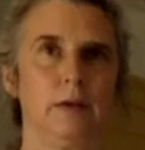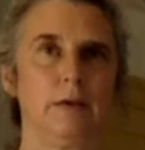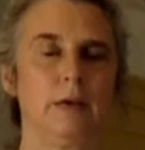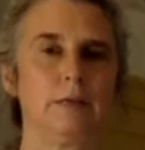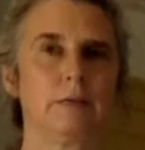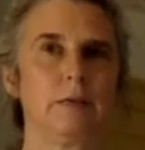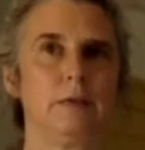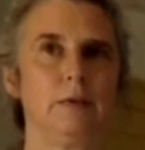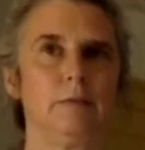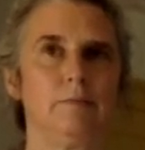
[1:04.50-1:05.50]
nice
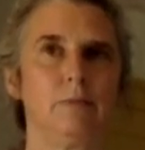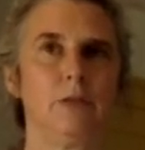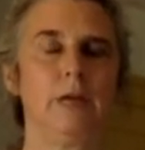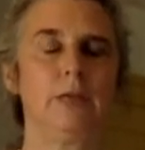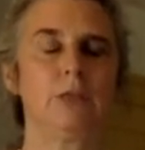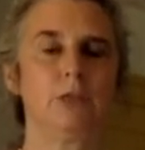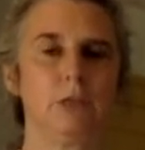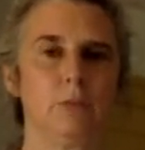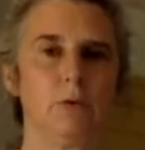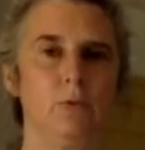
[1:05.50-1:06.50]

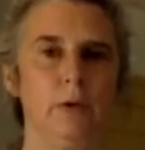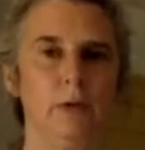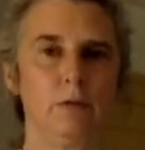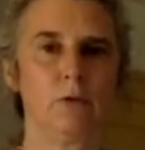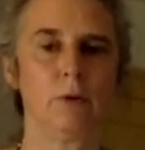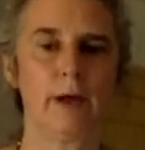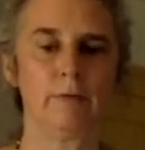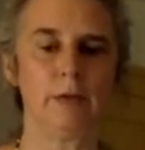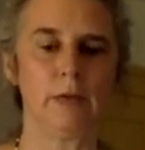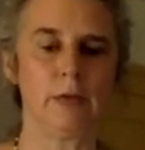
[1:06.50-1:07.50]
relationship with
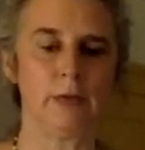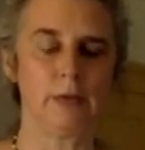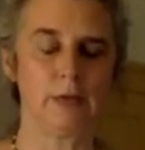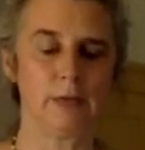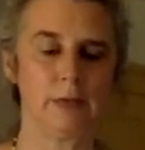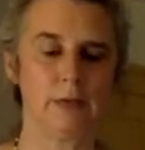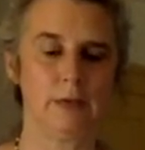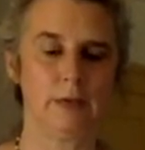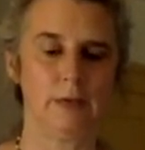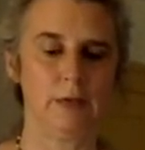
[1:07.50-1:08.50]
gravity
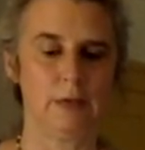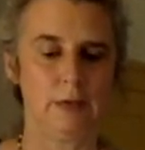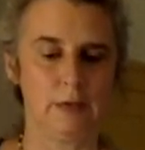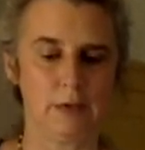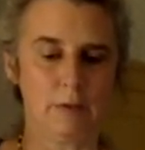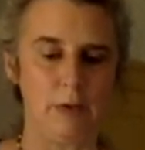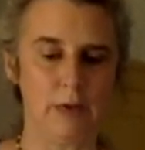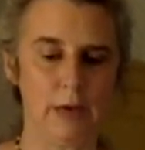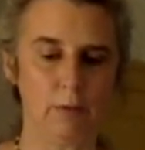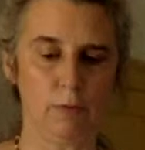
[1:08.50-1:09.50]
coming
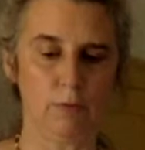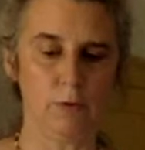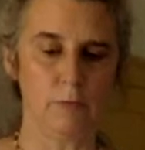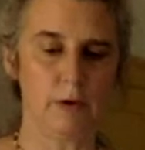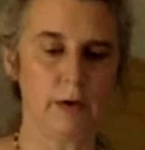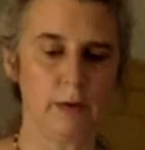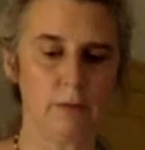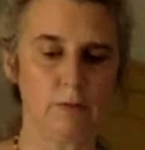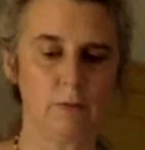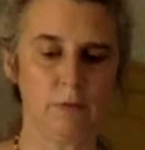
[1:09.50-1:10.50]
down through your body,
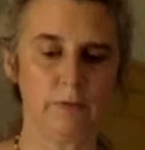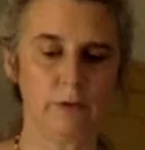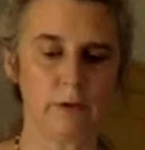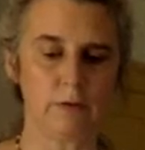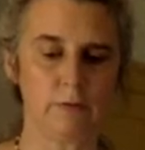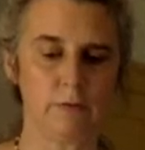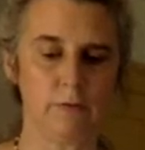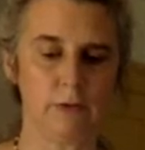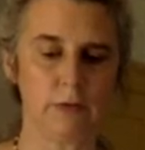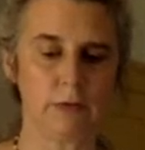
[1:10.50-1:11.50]
through the centers of the
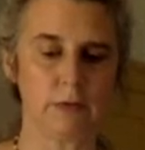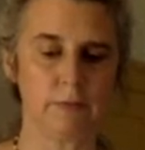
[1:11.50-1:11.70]
feet.